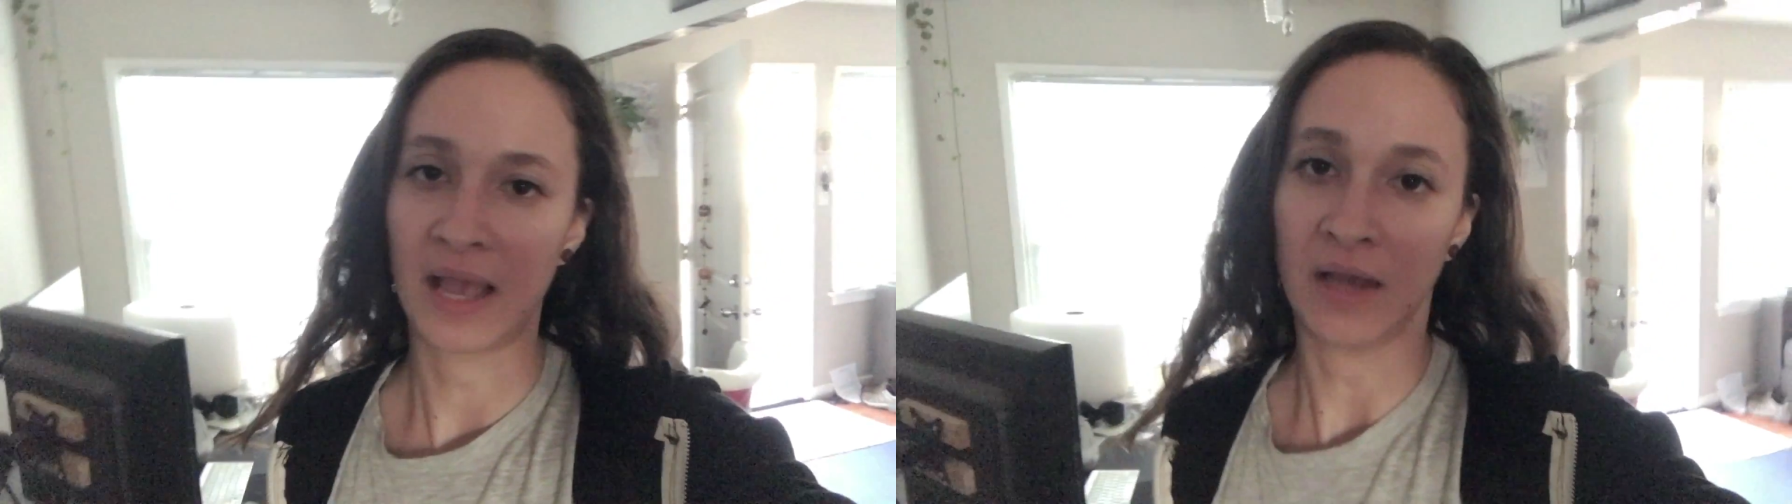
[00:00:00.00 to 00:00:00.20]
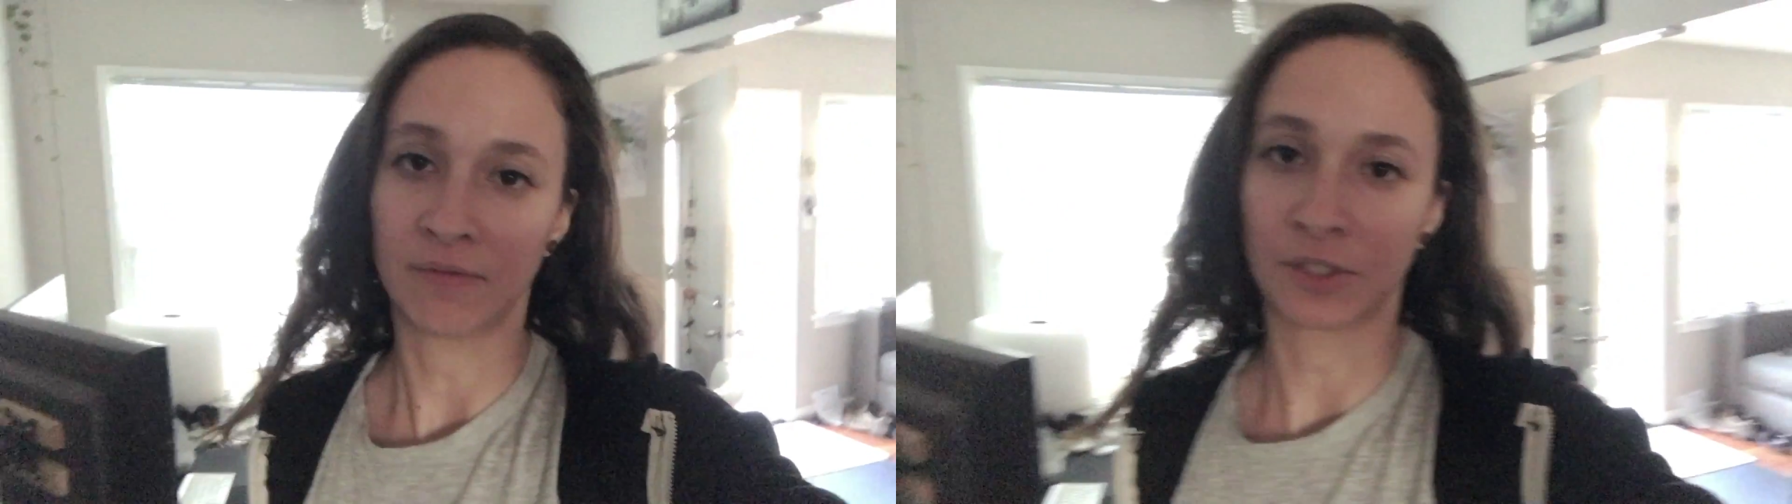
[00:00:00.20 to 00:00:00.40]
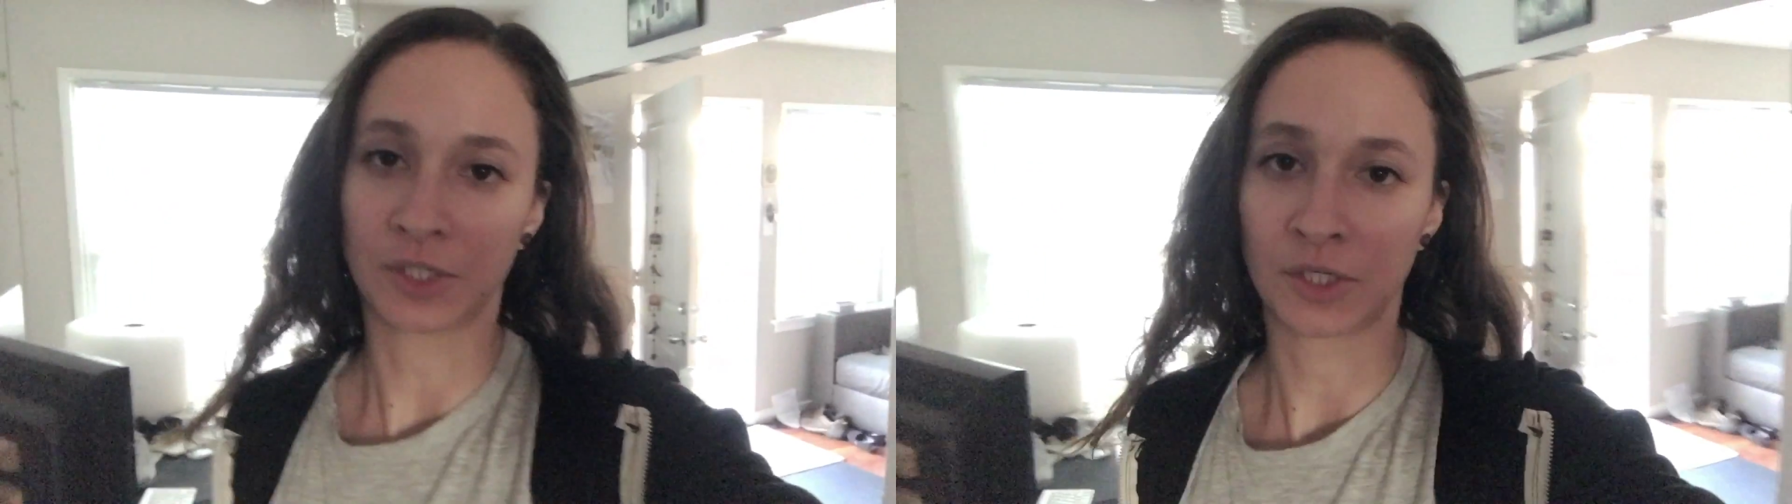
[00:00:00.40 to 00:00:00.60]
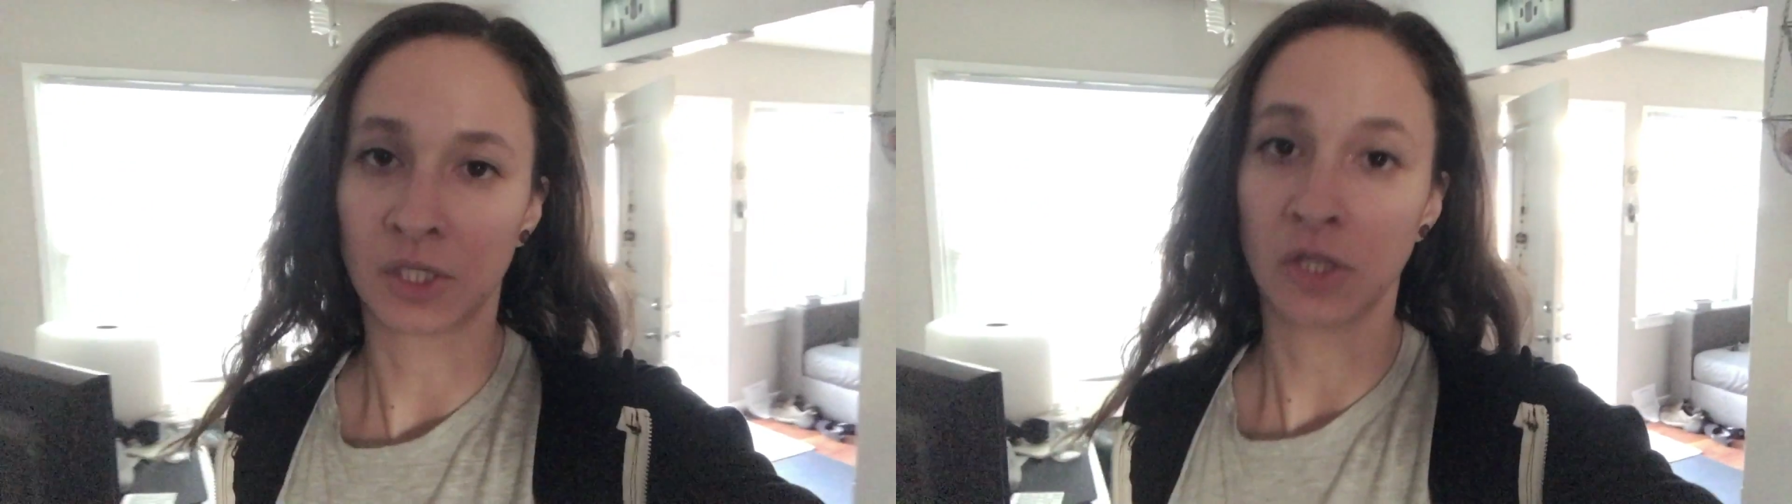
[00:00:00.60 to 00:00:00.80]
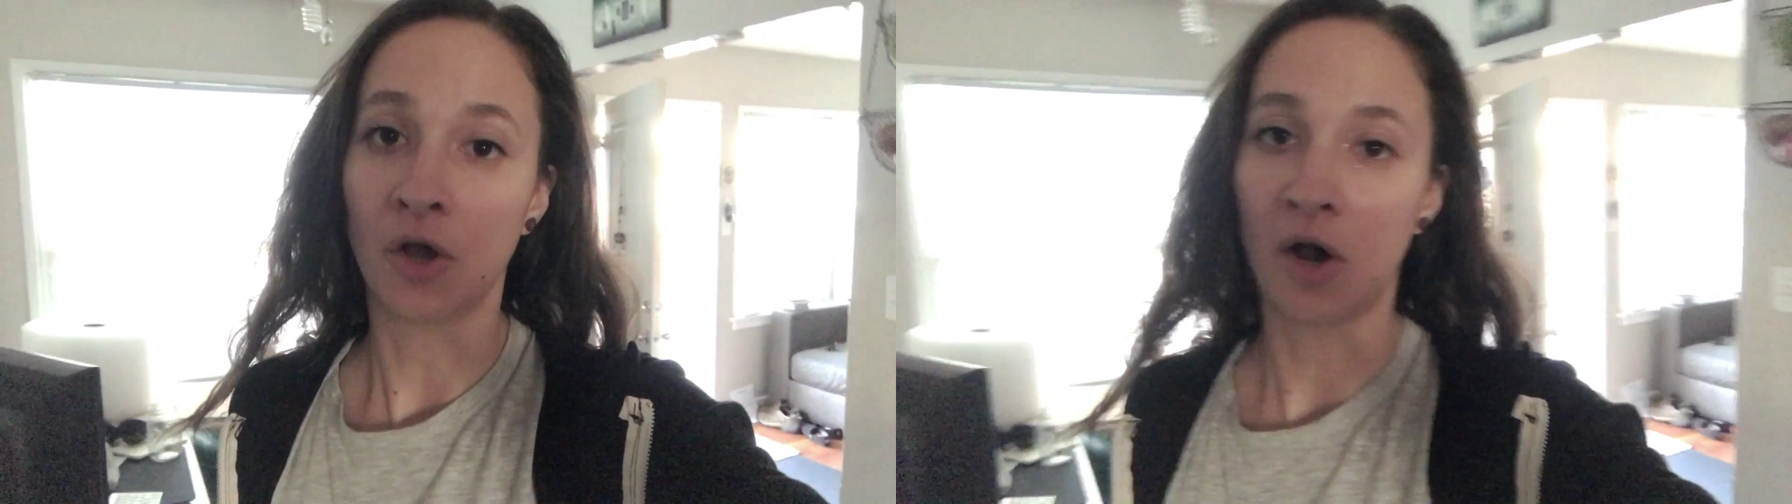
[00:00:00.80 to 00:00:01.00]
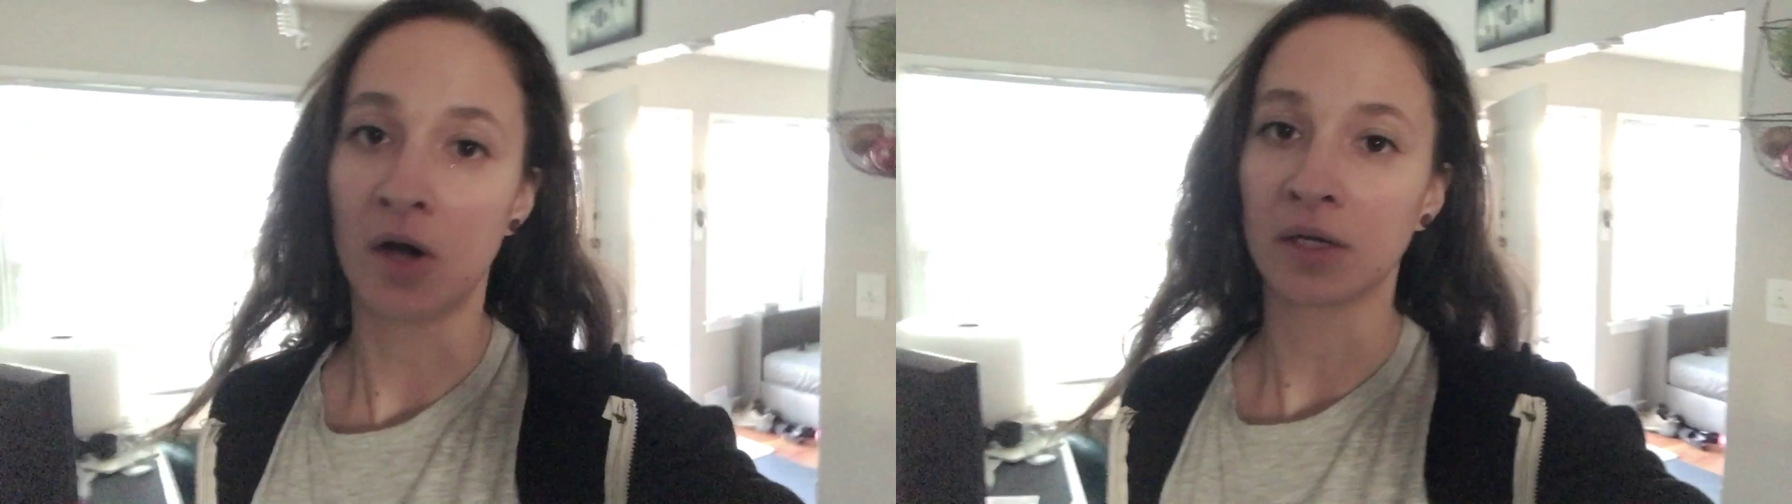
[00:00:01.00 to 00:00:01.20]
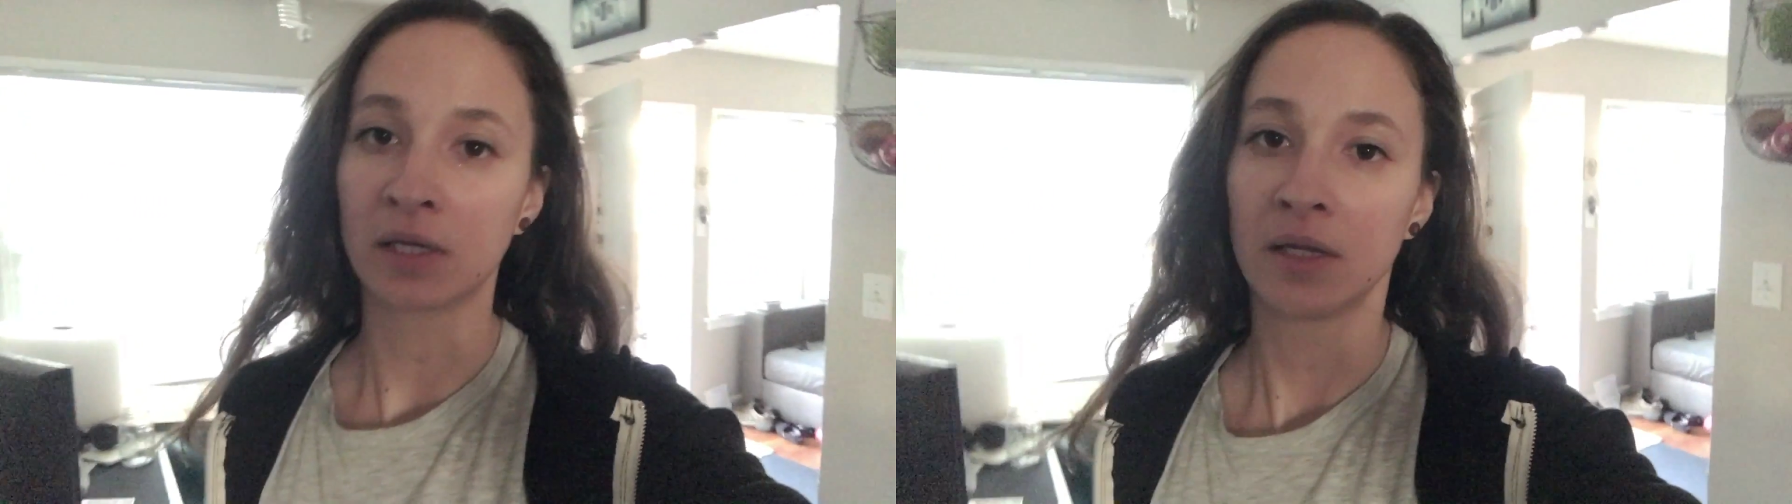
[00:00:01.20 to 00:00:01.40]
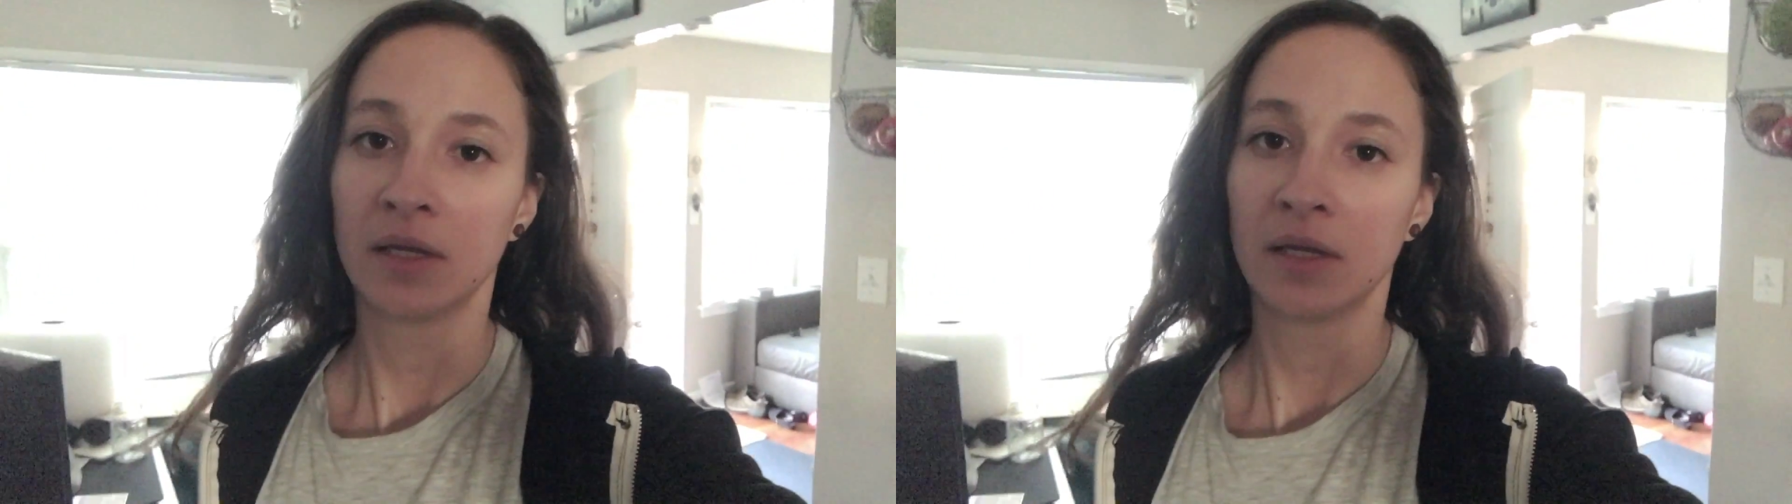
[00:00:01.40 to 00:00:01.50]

after a long